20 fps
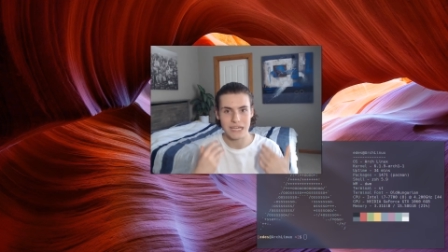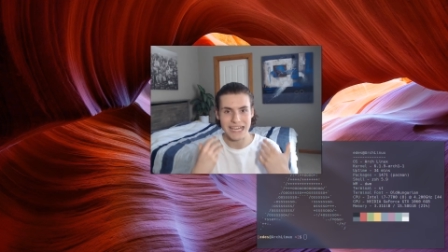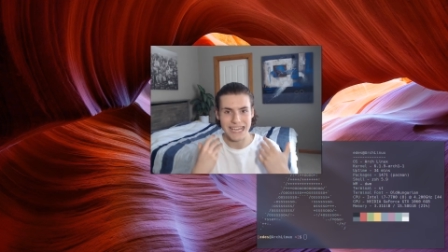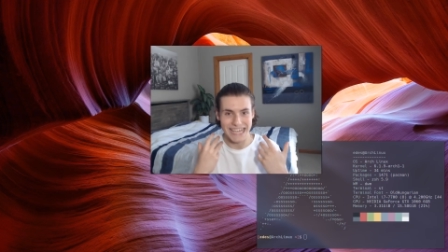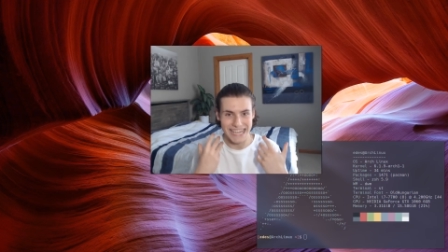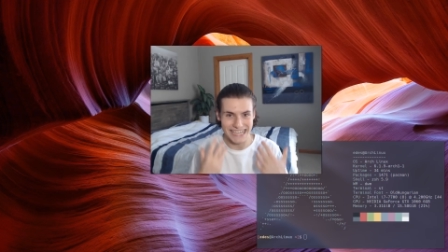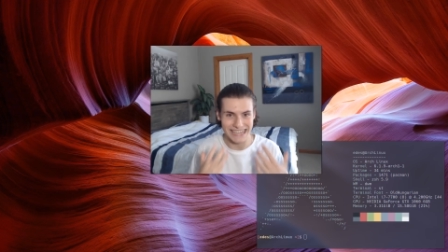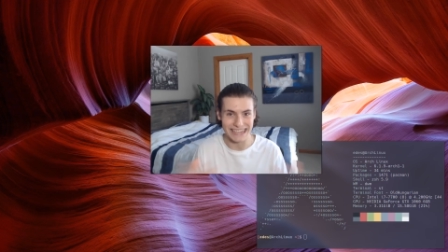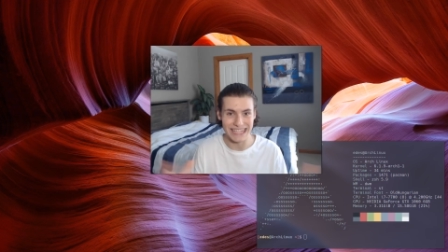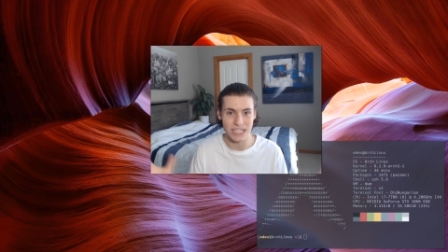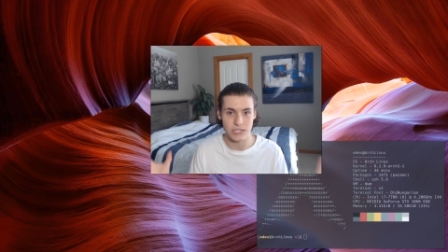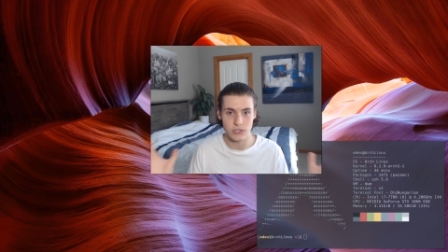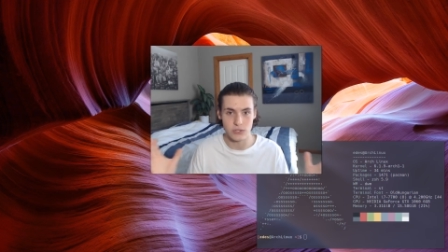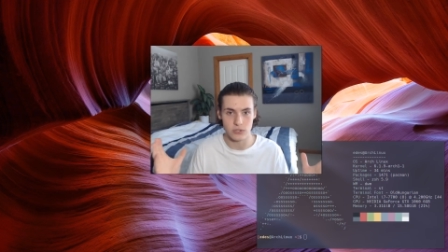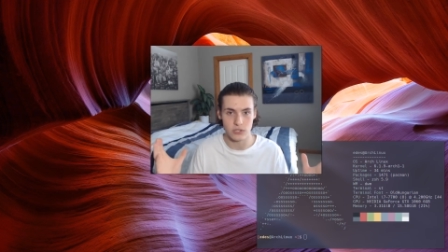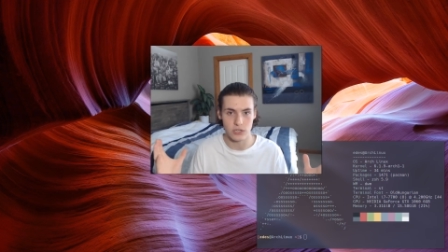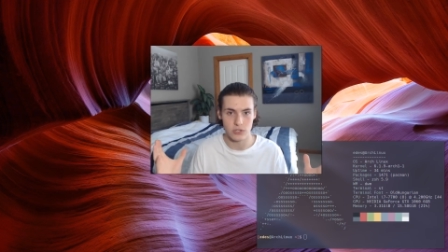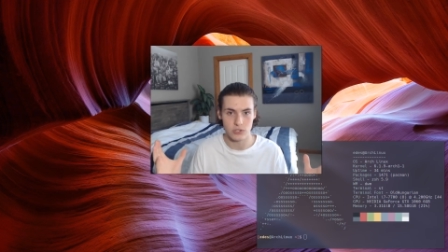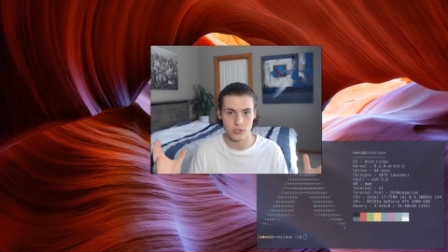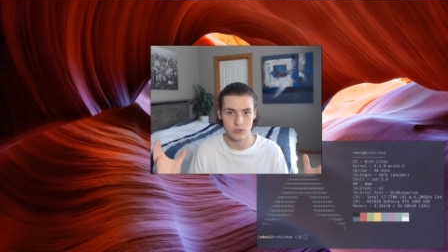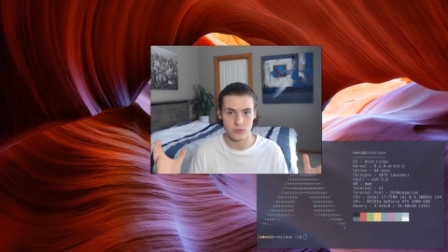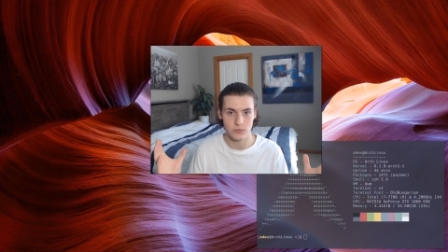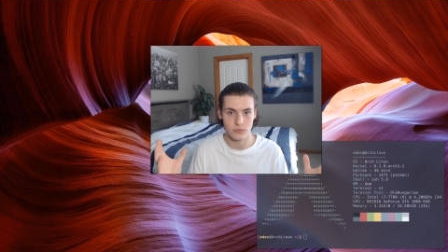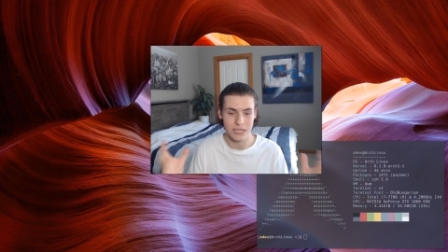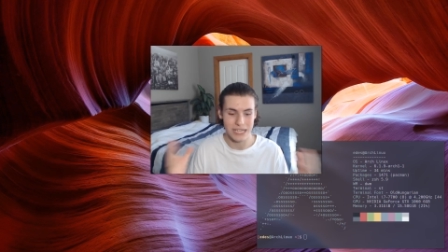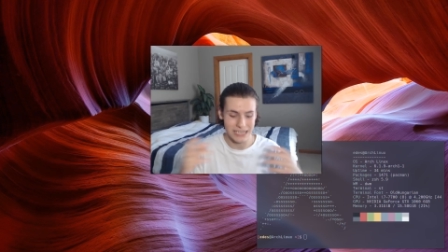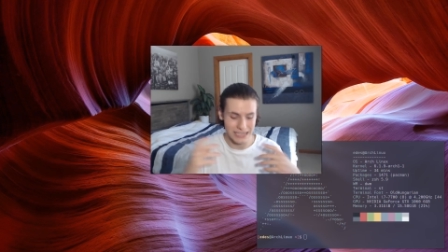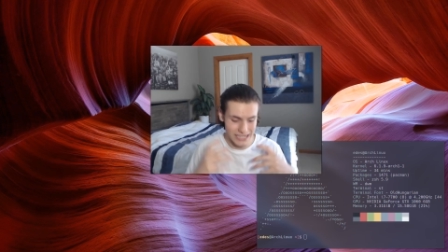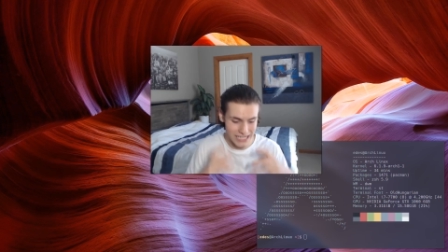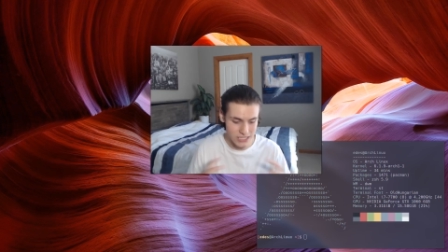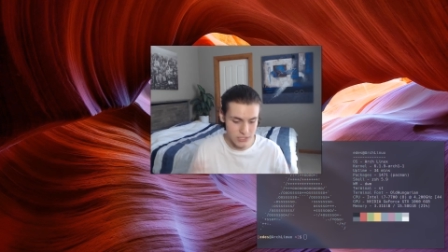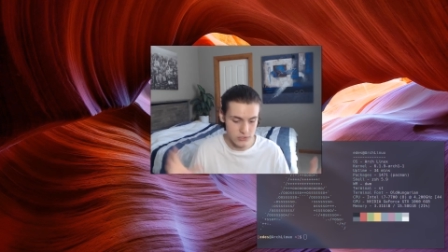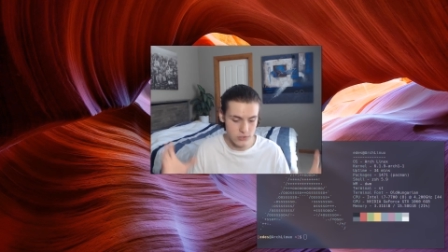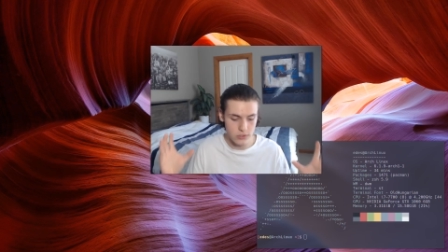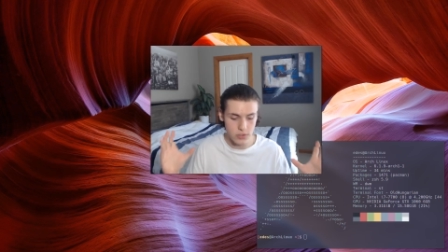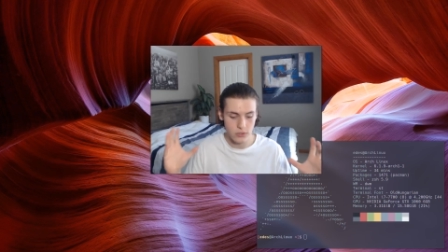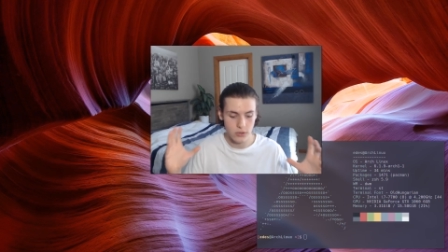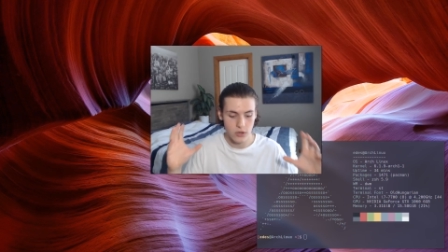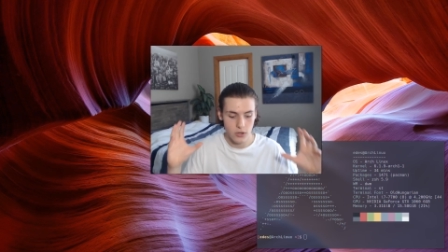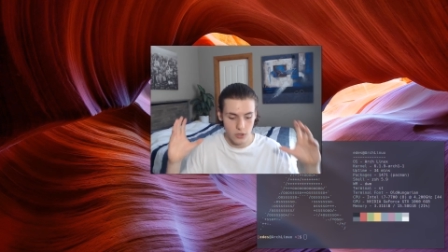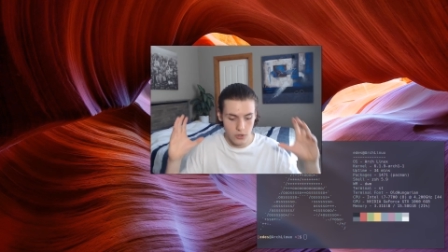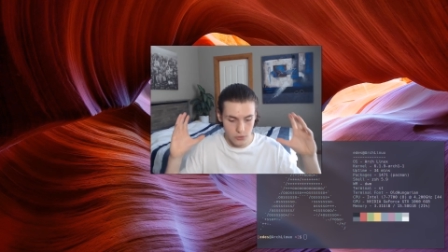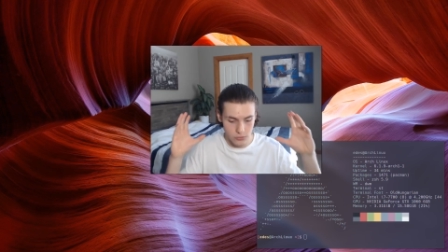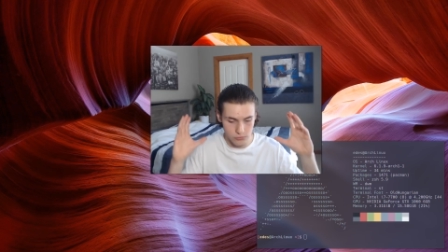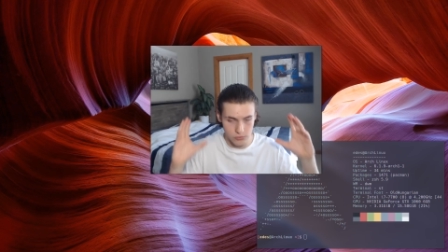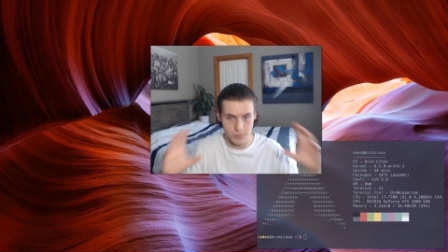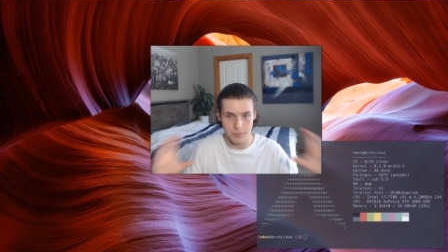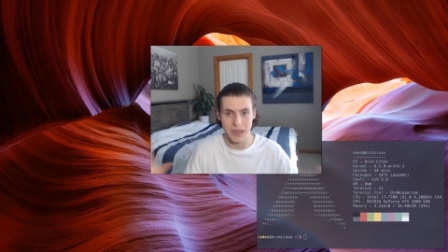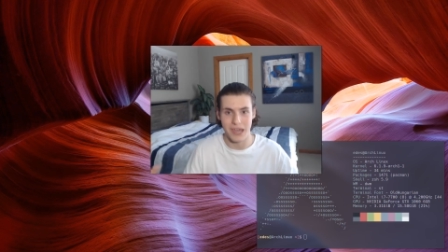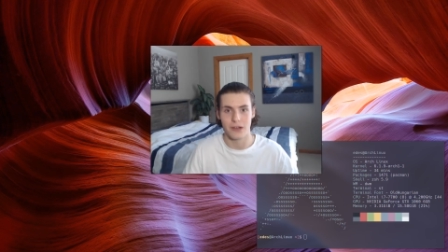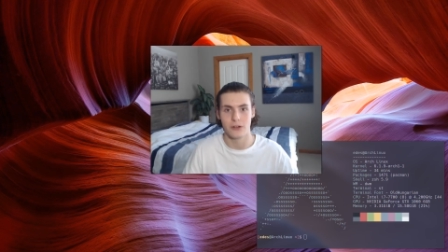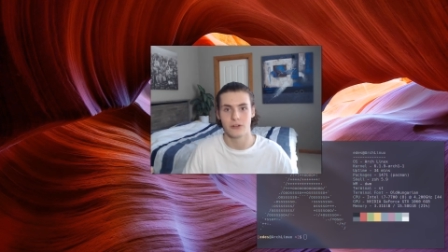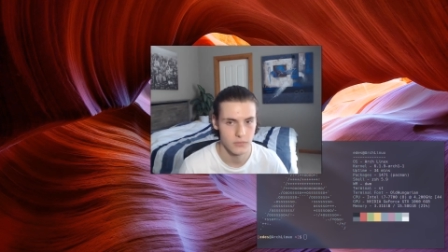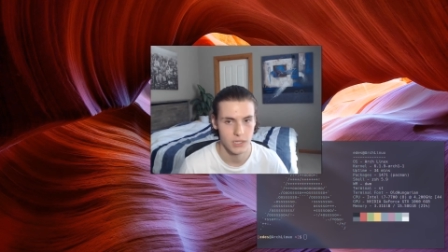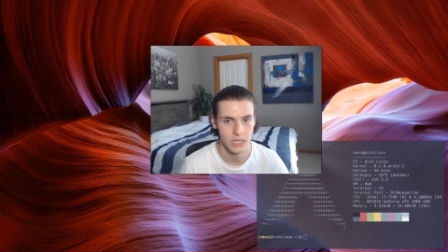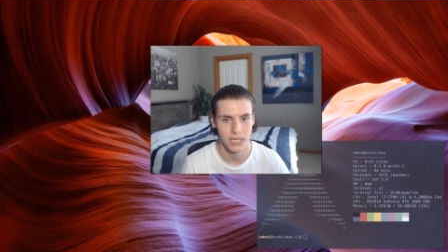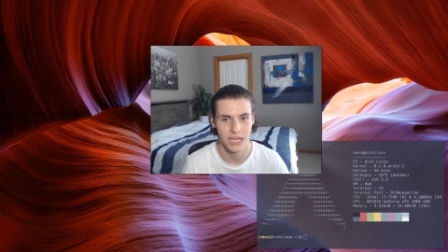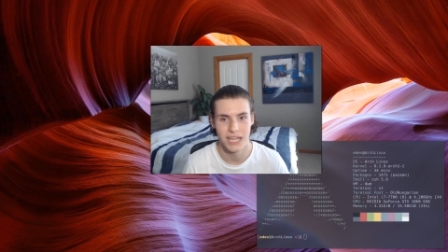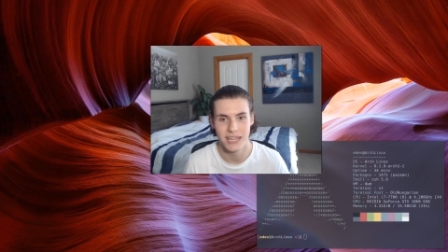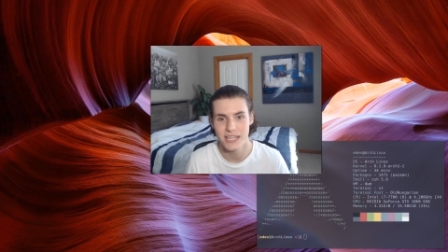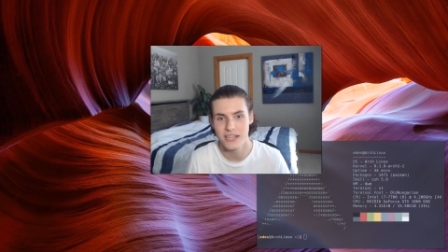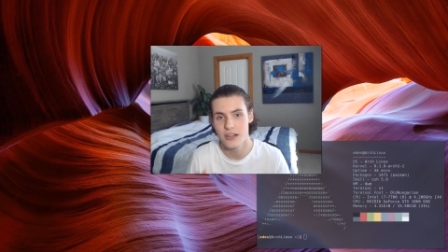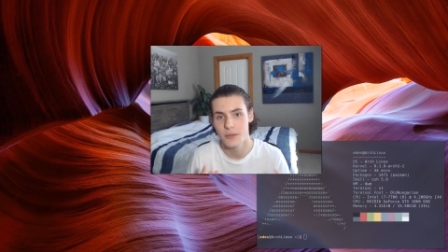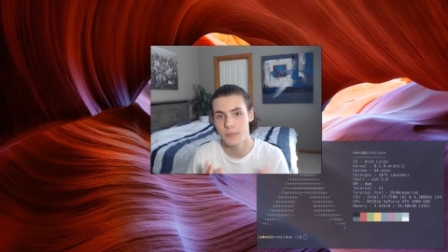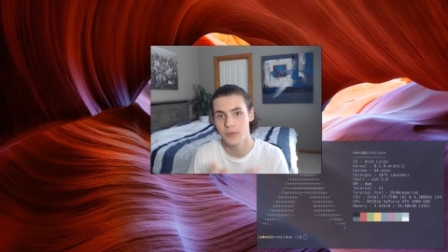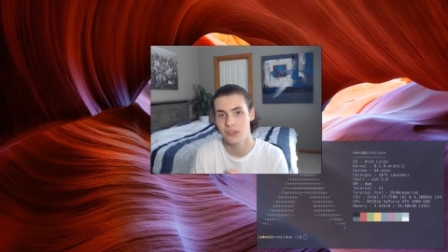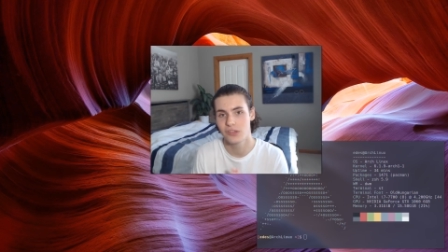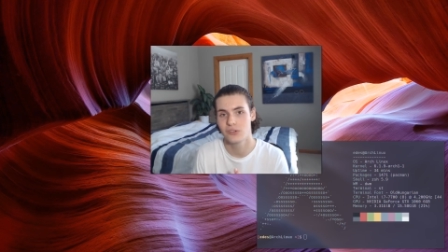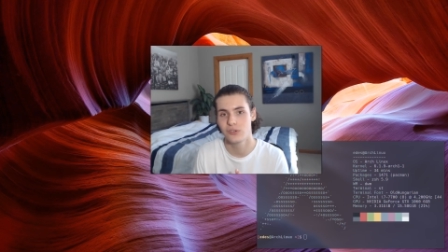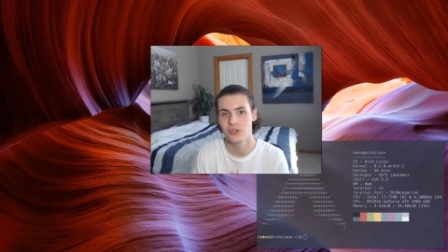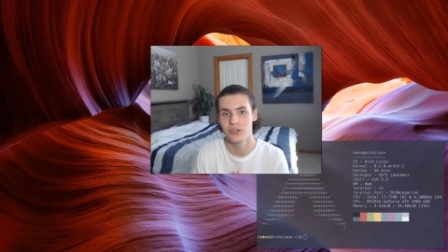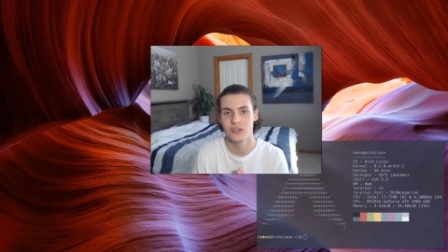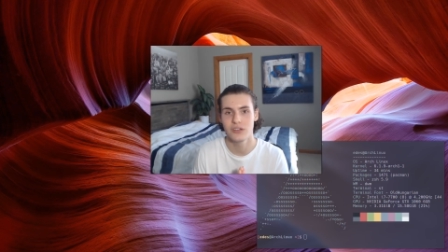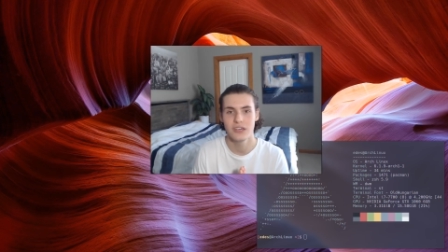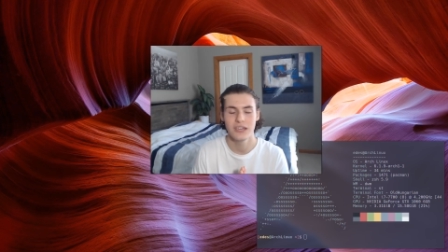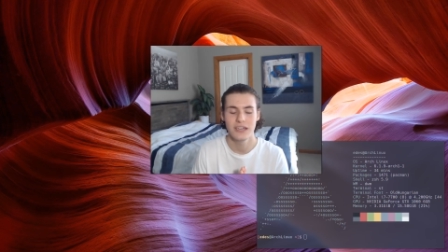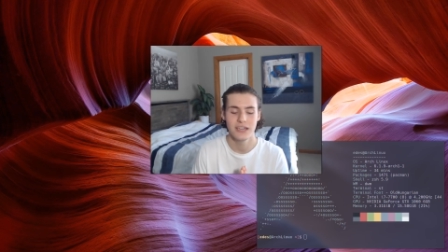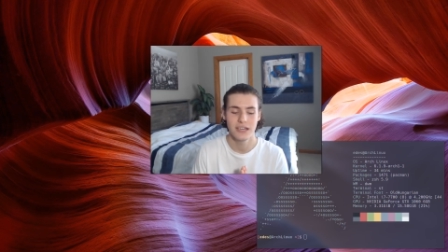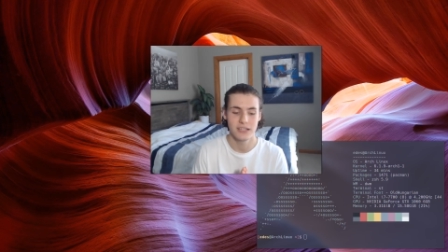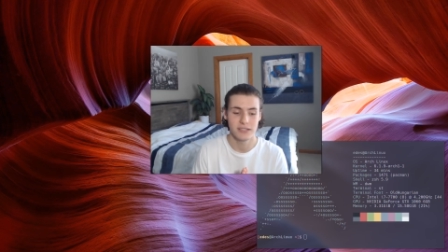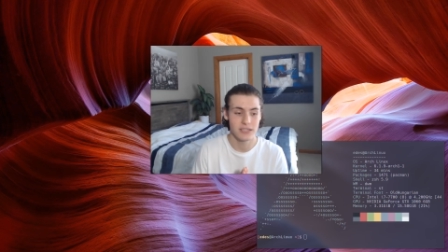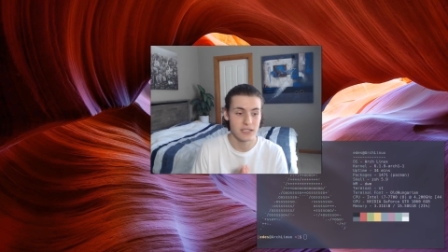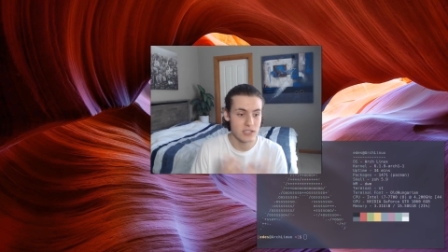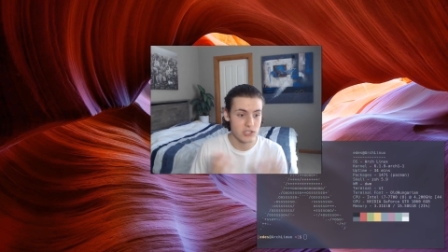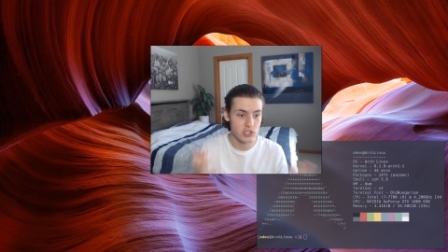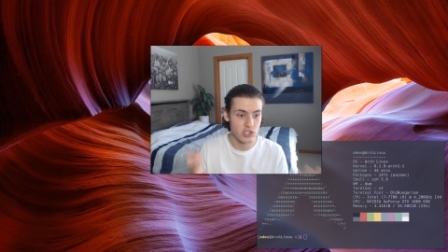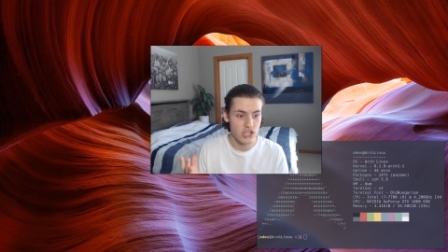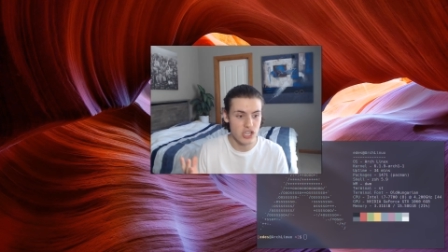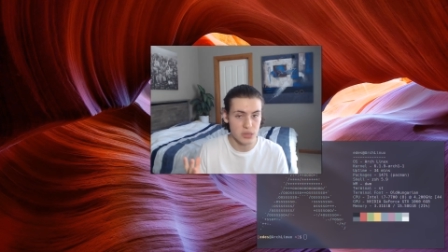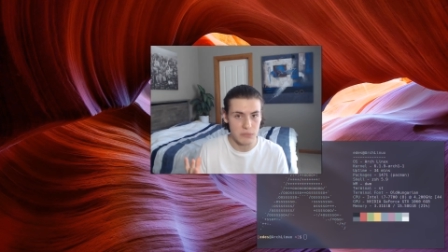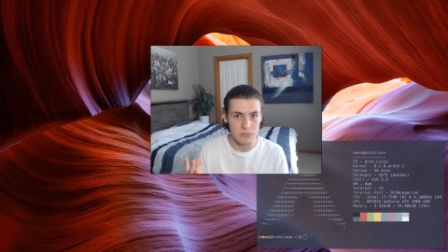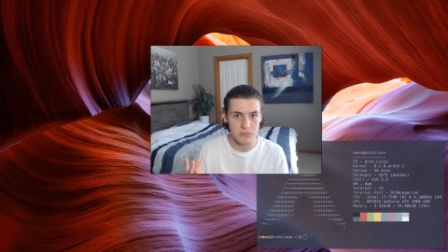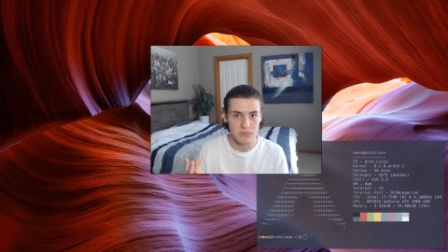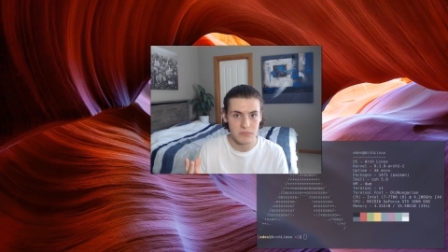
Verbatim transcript: It lets you touch it. It lets you repair it. And then number three is that it's cheap.